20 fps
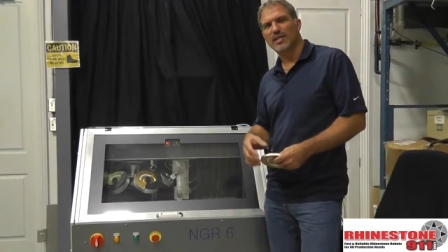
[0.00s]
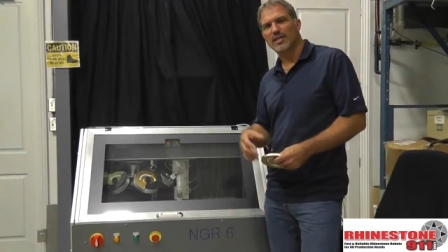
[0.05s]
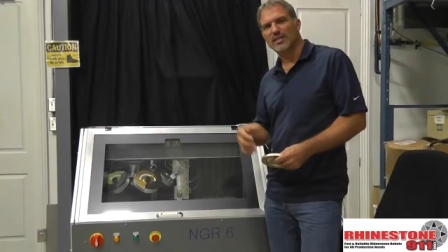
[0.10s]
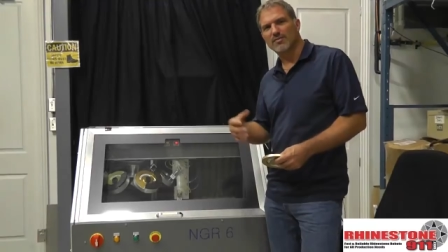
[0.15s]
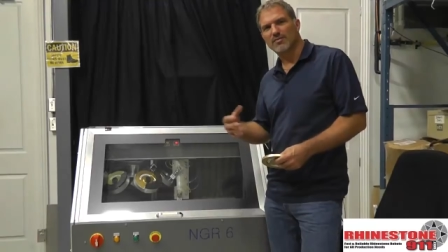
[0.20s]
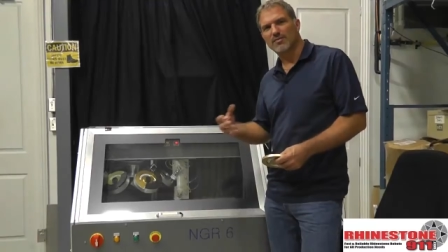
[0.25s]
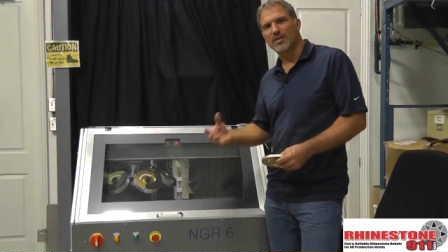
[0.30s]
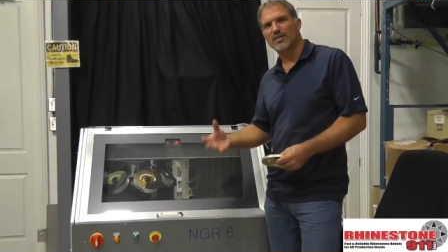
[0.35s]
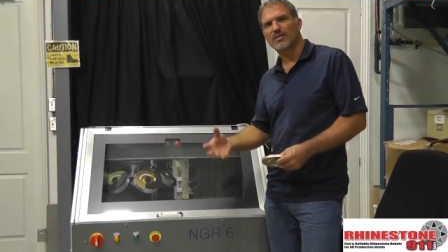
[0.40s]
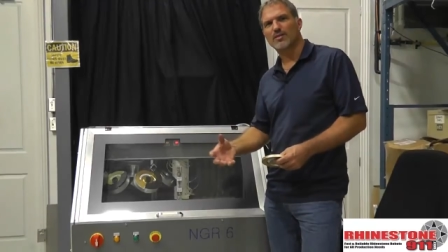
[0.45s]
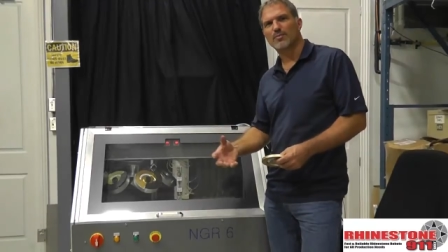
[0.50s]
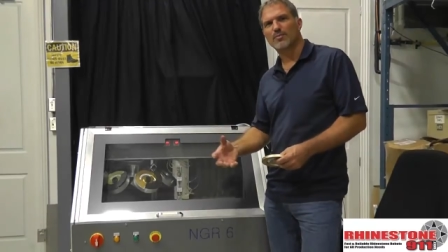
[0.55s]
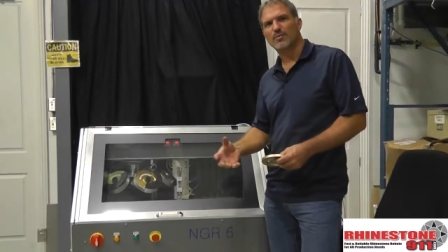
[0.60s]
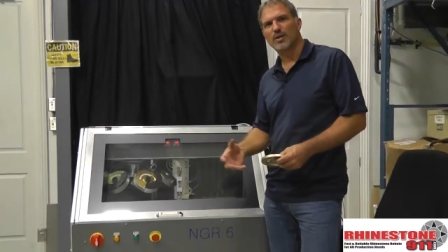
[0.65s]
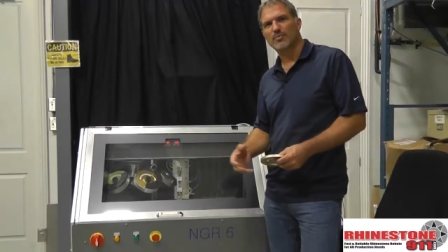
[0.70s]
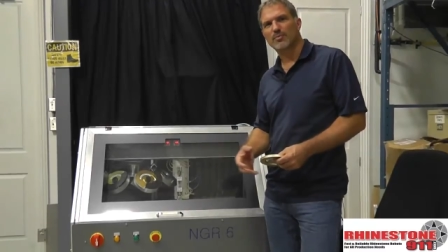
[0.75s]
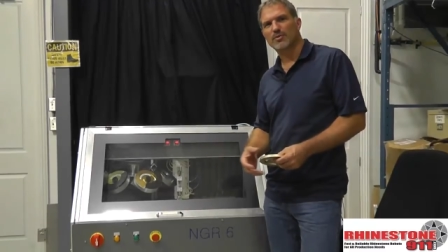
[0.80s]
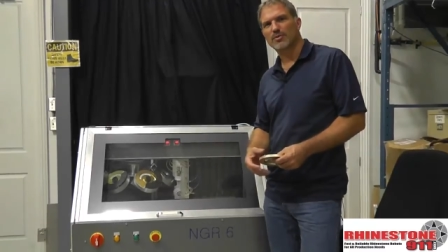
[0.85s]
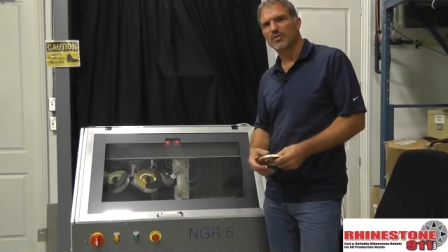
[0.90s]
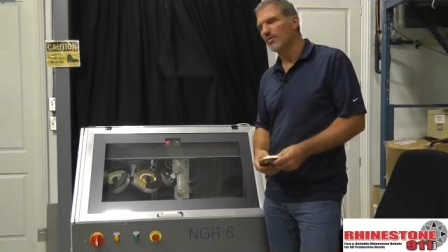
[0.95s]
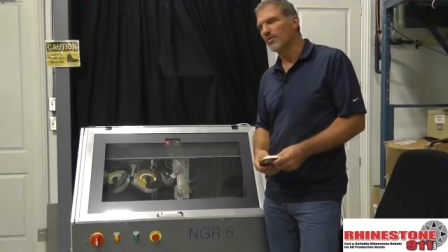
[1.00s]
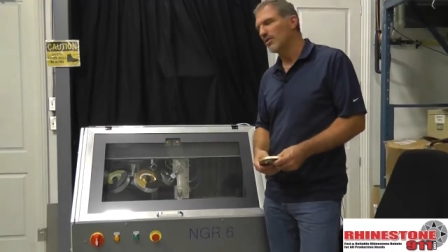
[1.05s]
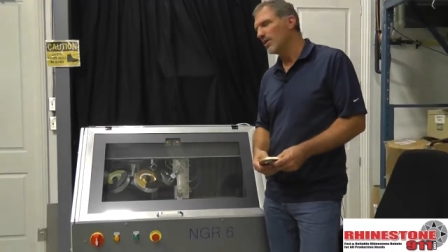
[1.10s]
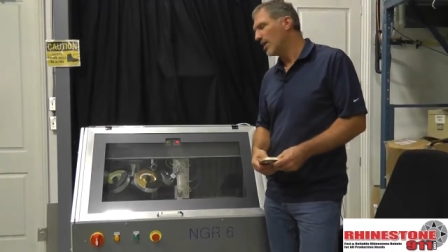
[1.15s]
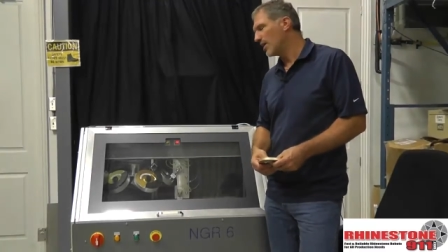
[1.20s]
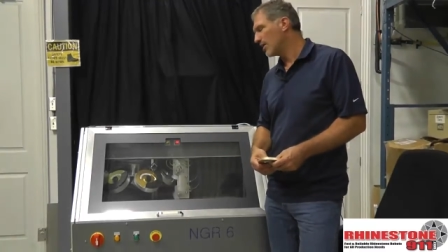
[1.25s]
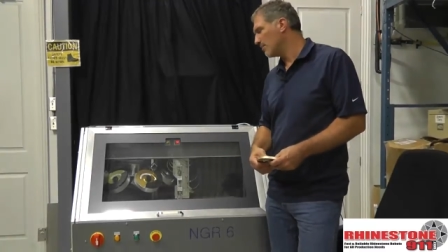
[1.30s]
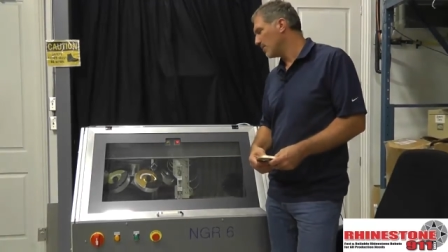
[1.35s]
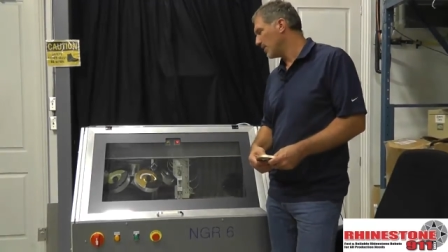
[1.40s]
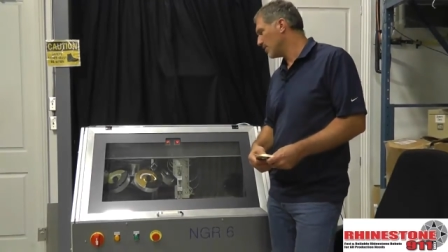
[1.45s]
That defeats the purpose of the
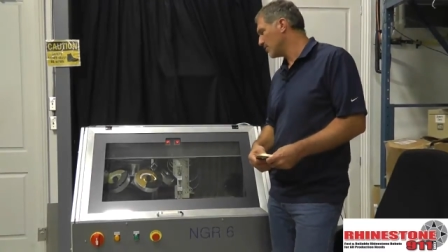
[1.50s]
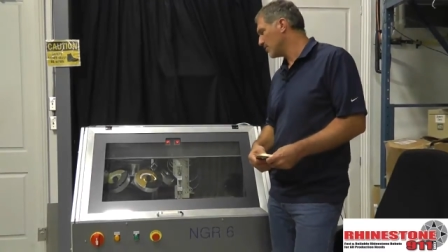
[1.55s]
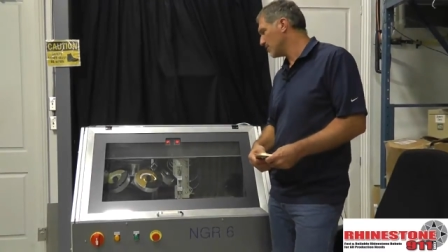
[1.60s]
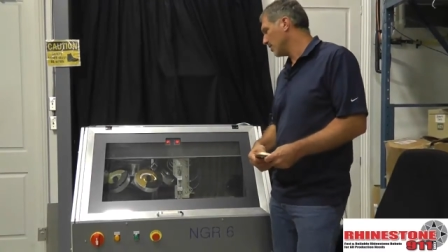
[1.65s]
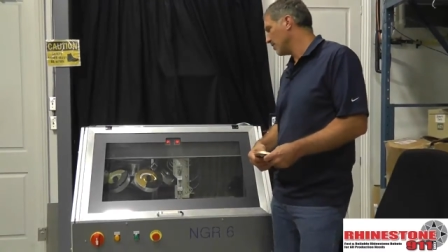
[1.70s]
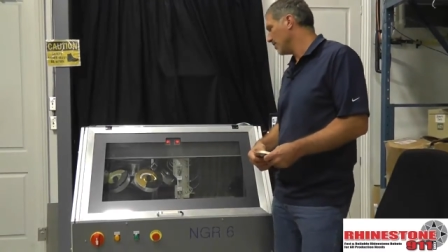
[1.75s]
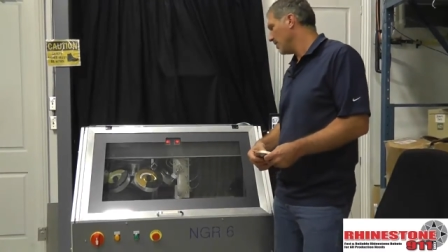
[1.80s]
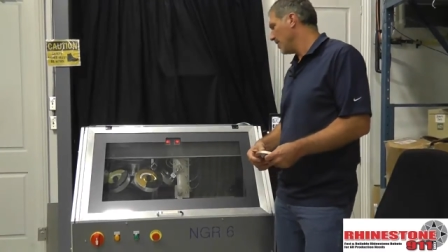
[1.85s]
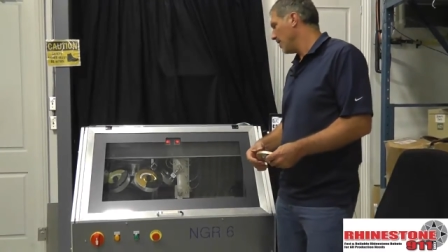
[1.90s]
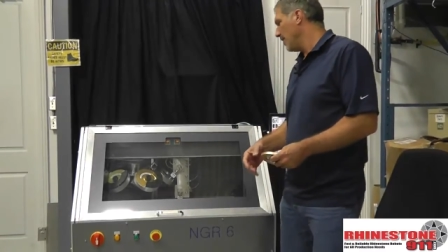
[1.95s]
automation.